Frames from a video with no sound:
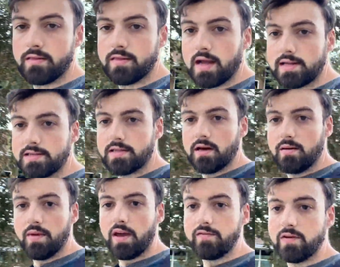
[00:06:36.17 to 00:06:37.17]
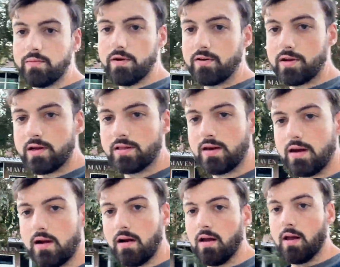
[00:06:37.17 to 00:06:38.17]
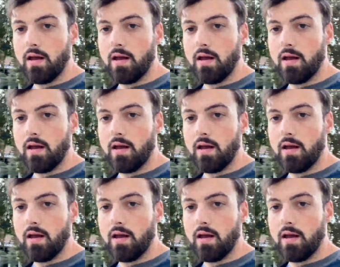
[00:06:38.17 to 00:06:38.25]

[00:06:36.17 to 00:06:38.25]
That's the Maven building there.